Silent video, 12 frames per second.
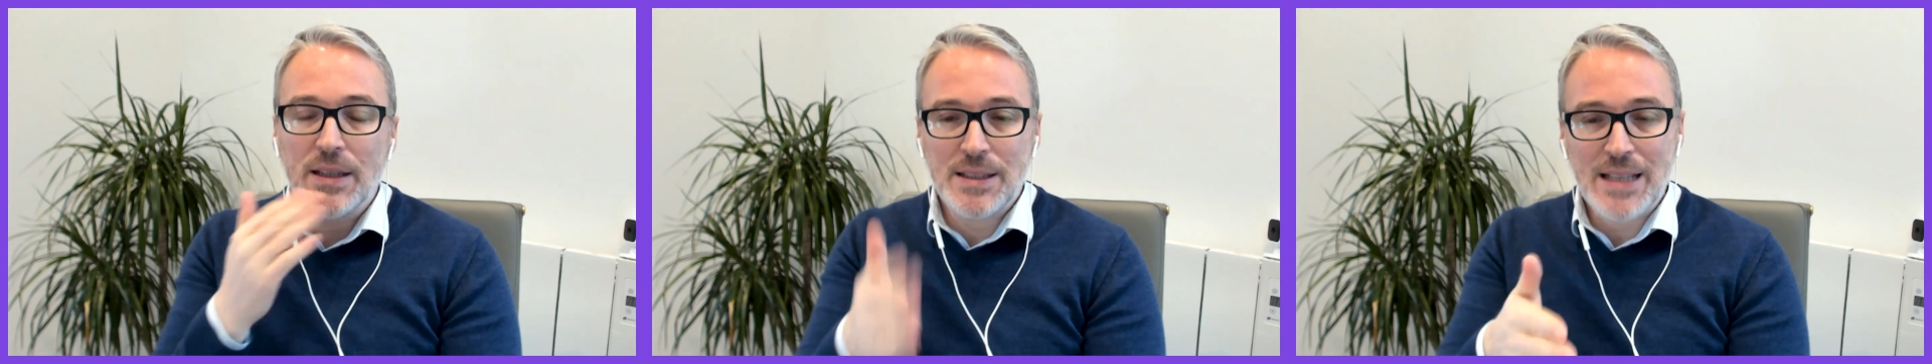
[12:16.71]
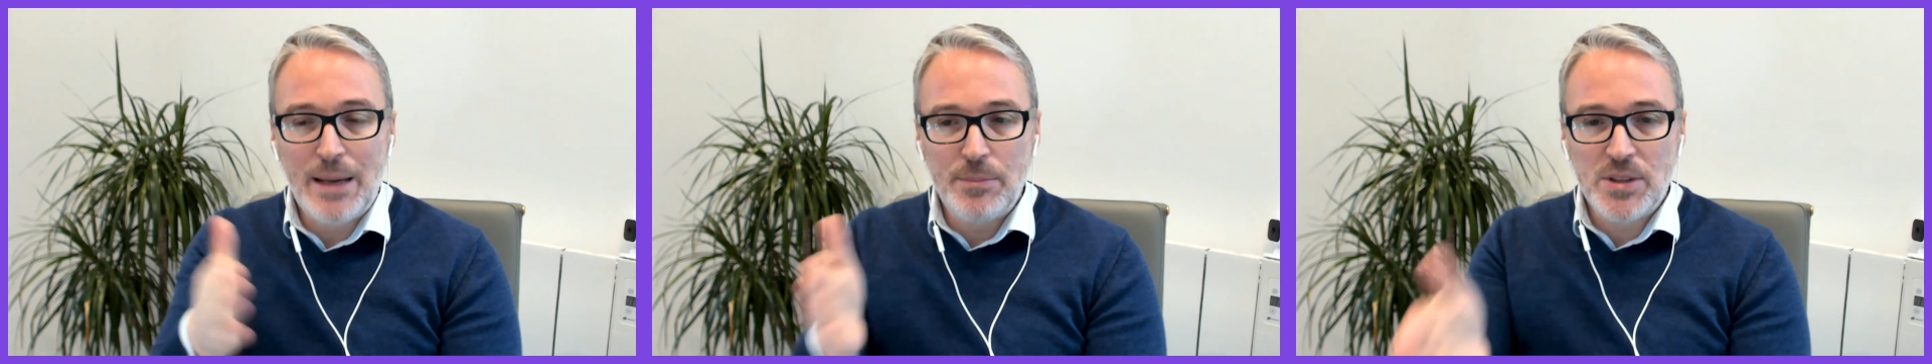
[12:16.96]
the
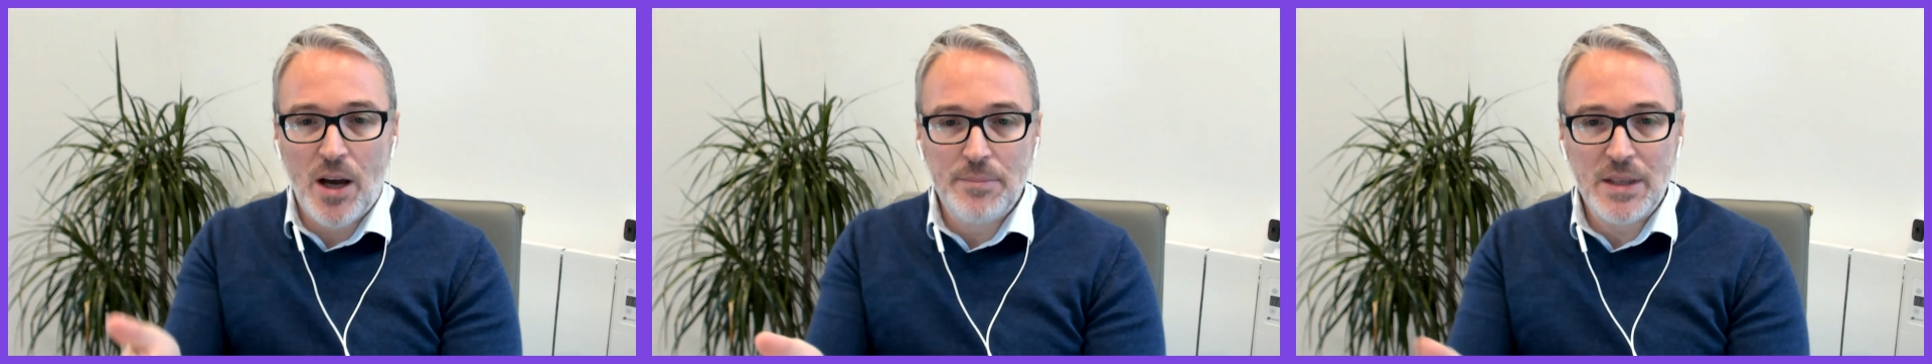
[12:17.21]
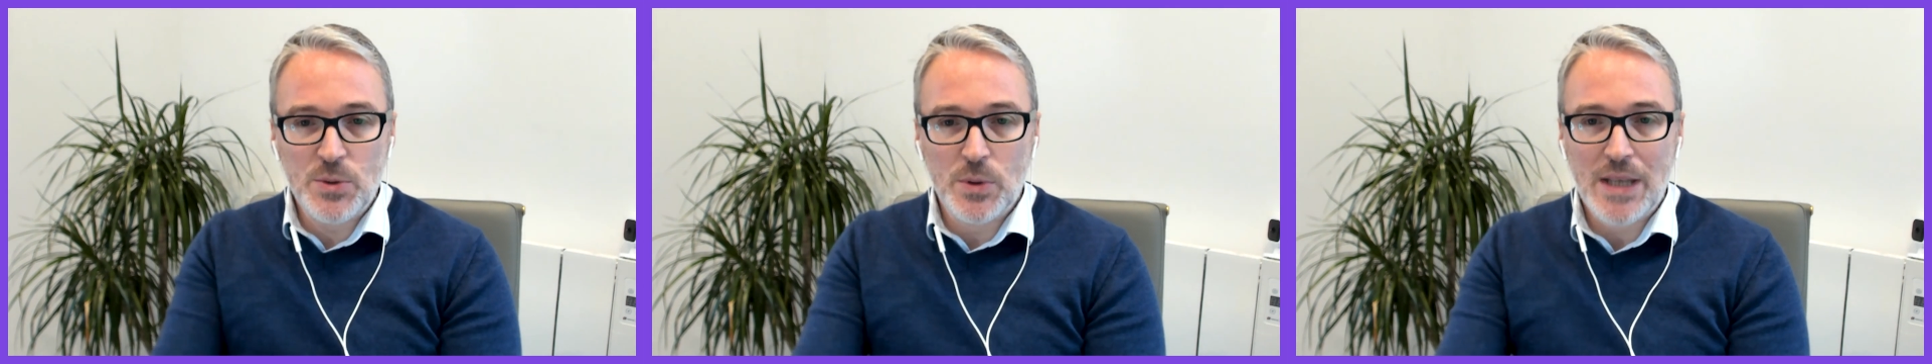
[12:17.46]
same
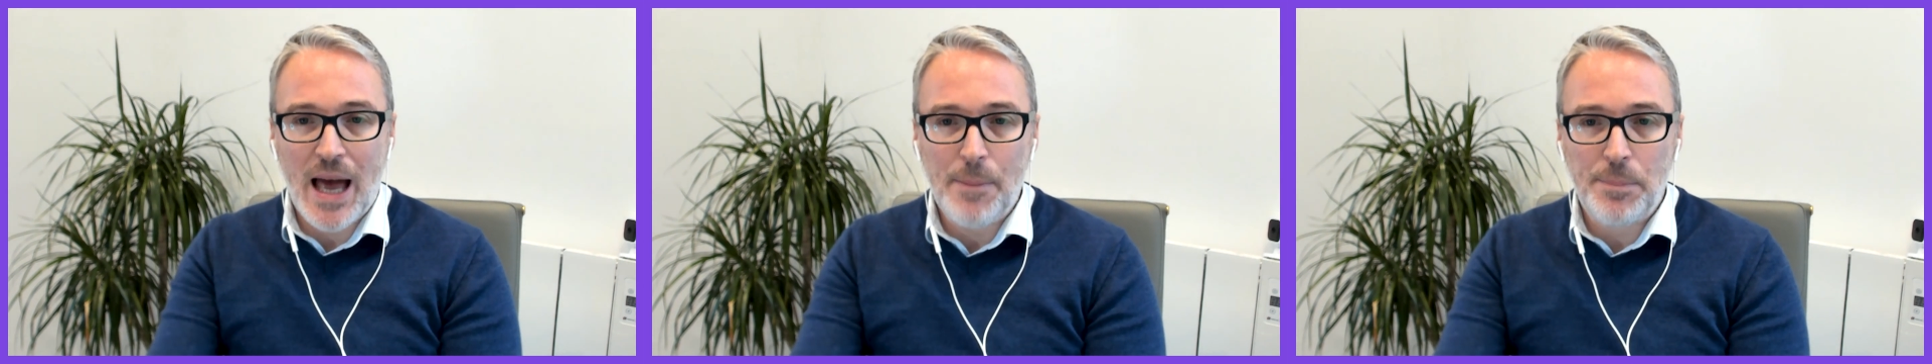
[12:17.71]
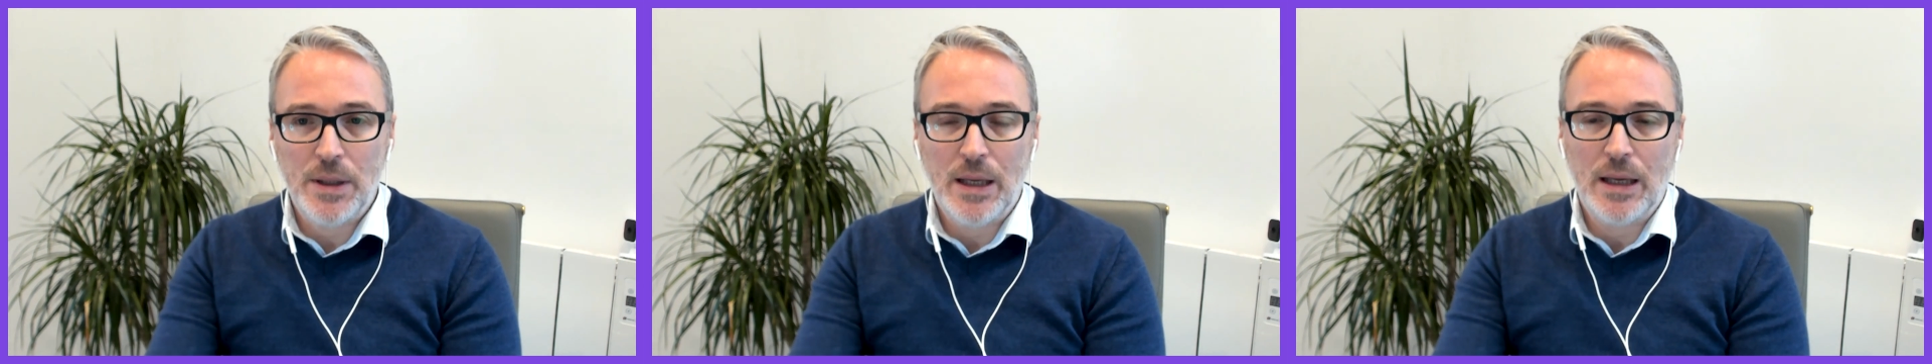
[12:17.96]
time this was
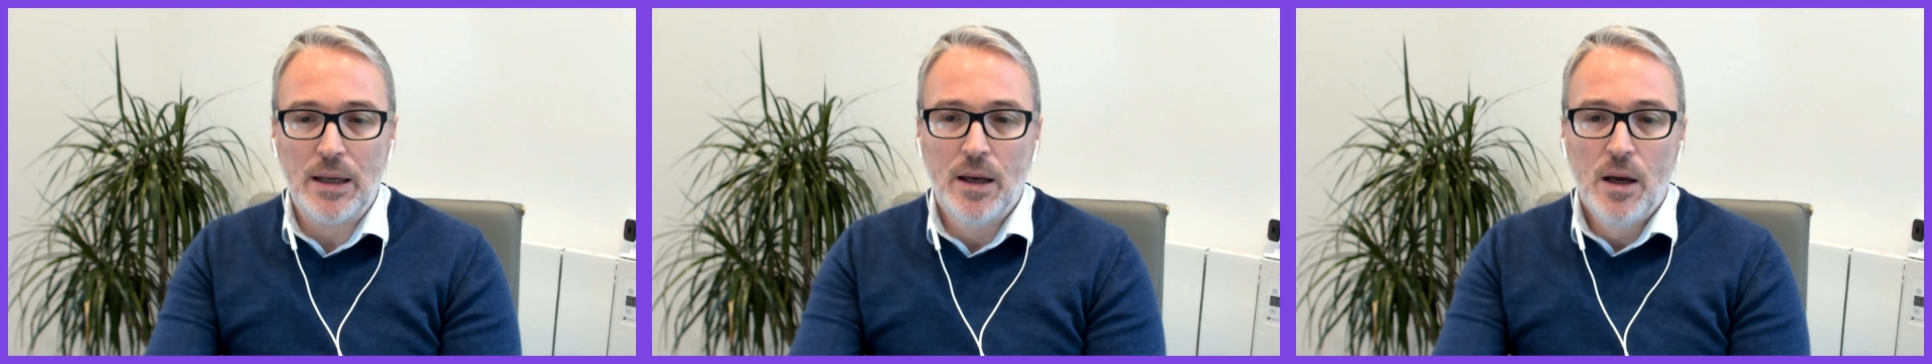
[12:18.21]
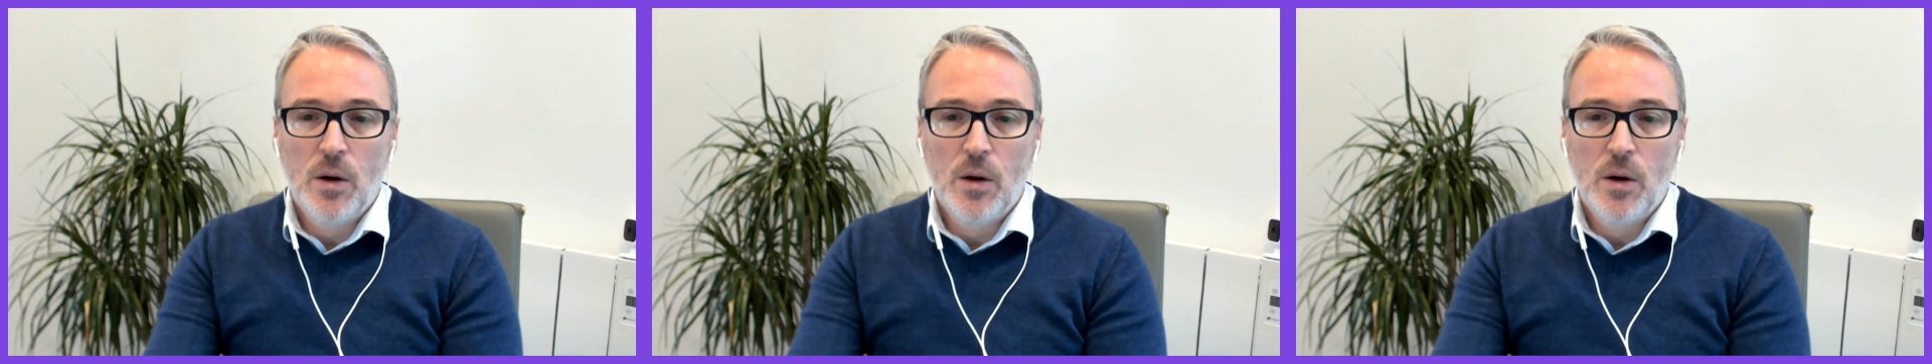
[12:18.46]
happening,